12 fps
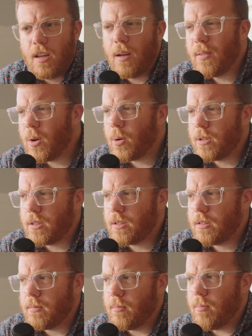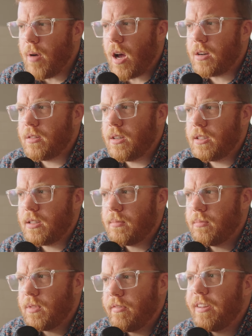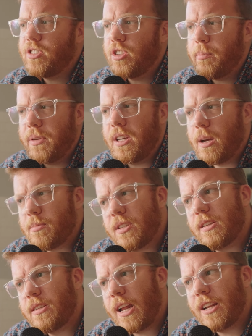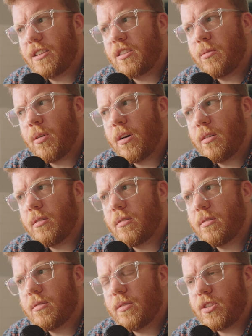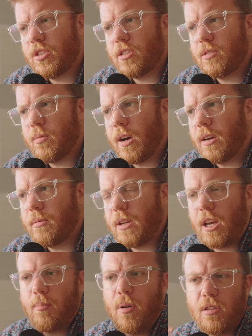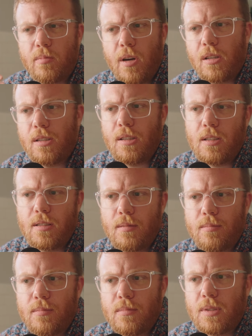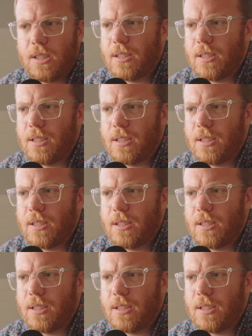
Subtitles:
Of course, modernism eventually becomes the status quo, which is why we get postmodernism,